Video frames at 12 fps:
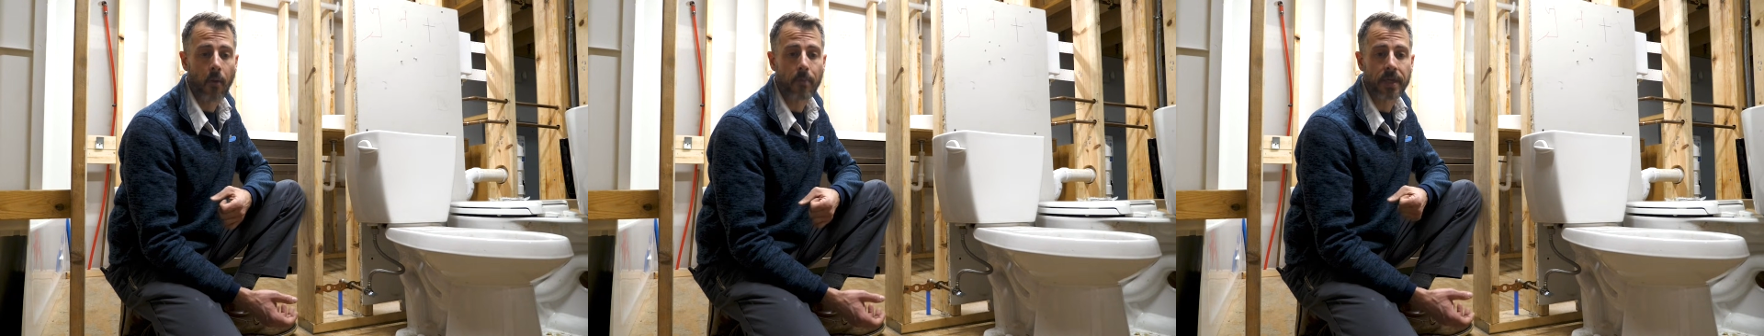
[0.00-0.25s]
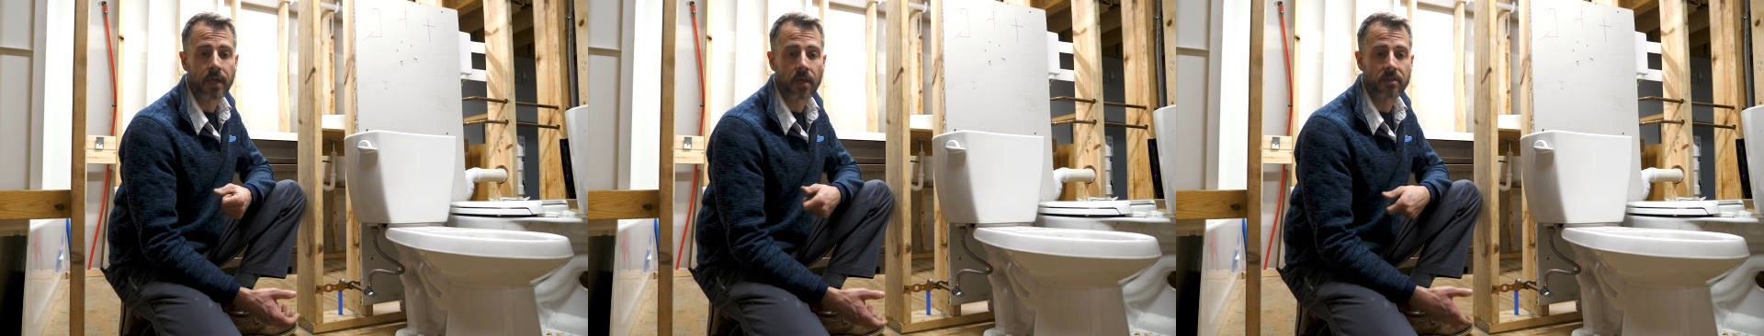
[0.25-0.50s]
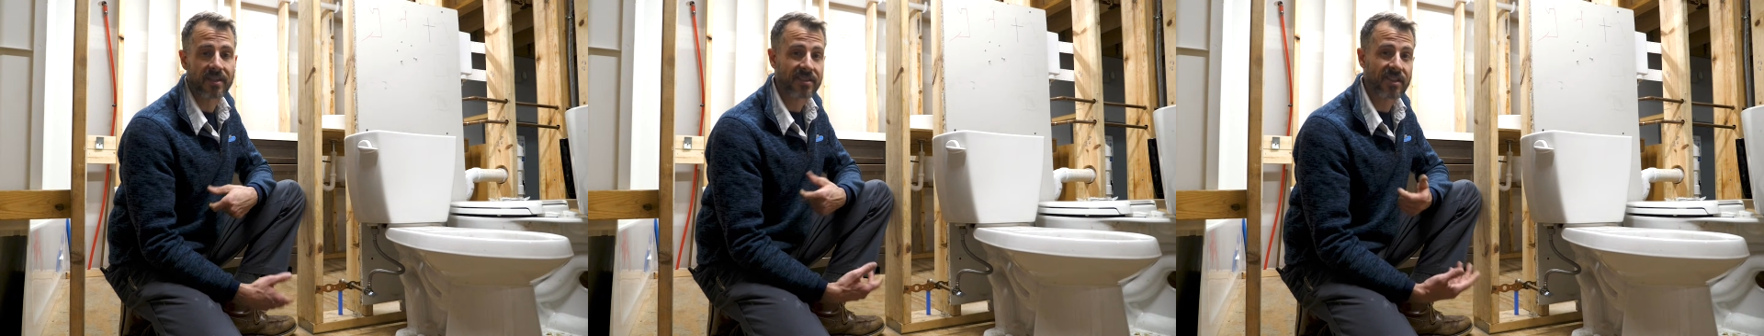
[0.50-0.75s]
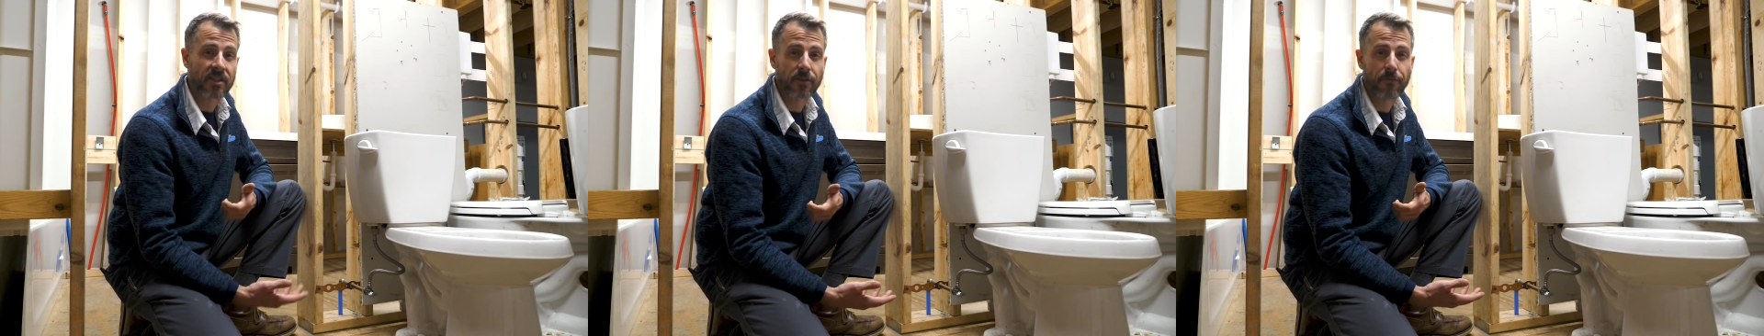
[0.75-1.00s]
because
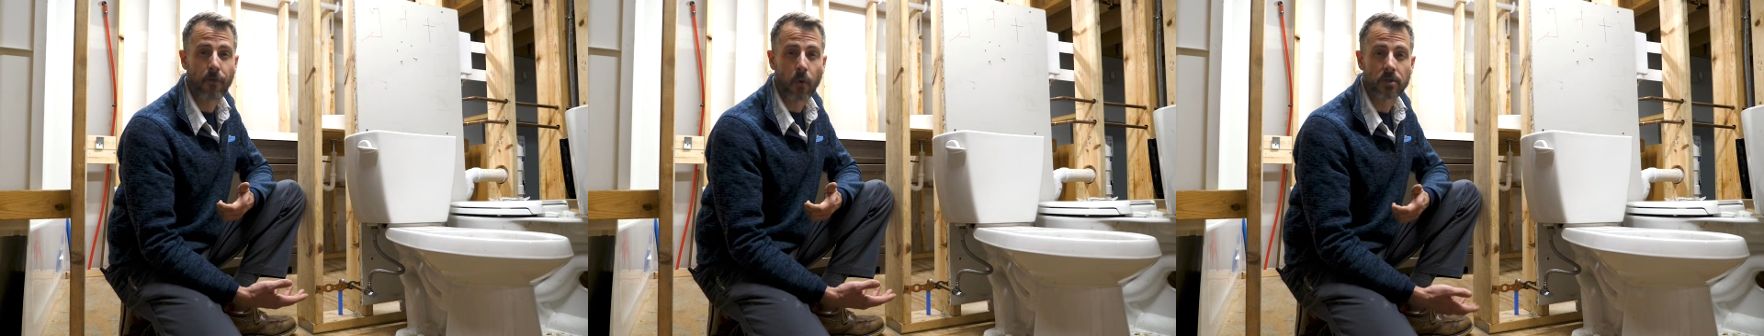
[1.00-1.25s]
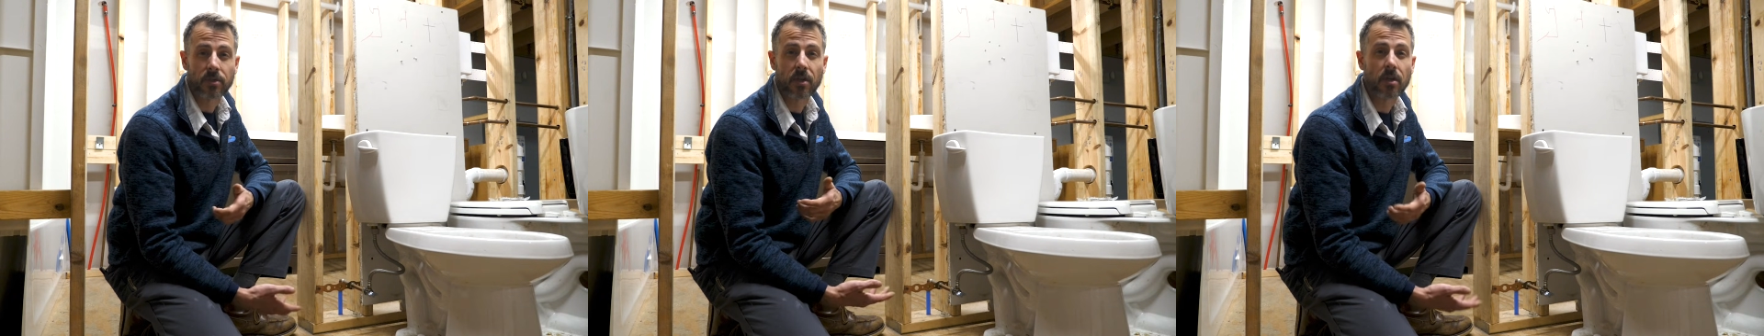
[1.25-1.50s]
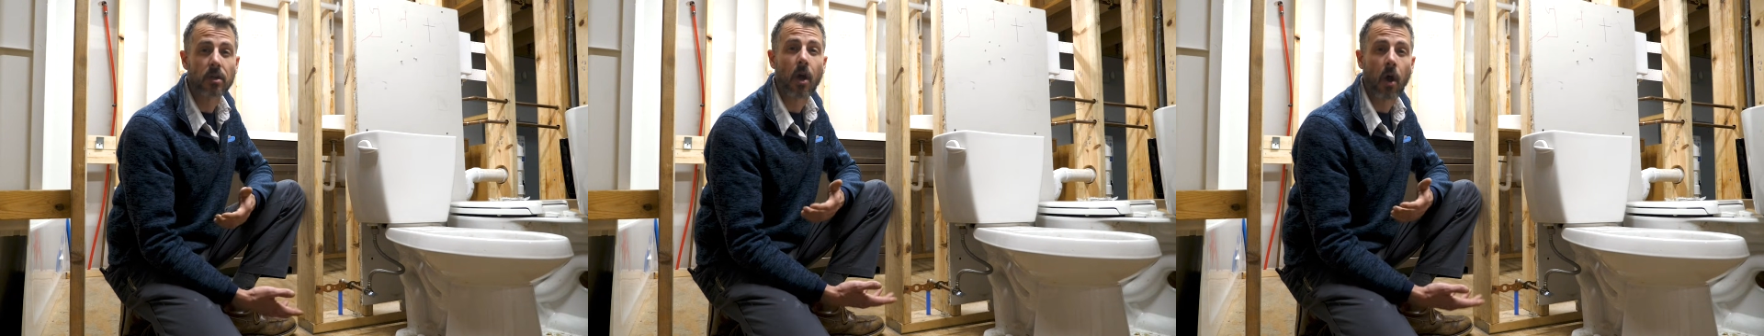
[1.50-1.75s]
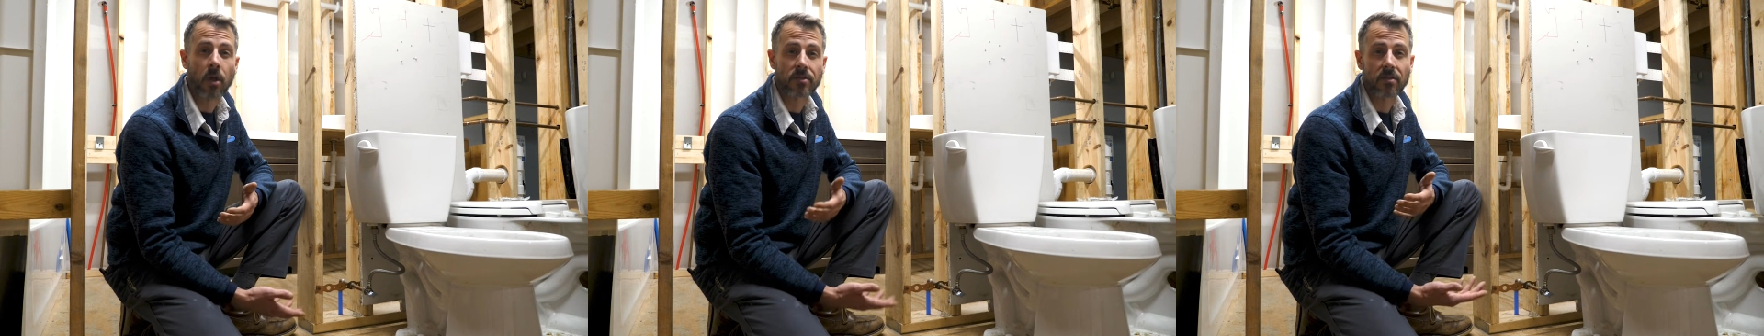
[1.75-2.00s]
excessive force could
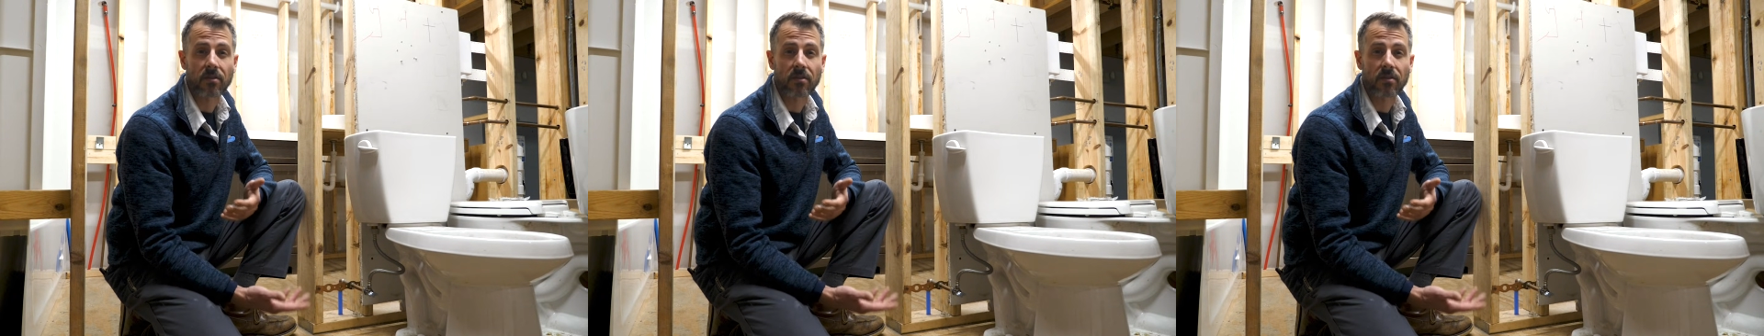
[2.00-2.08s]
cause a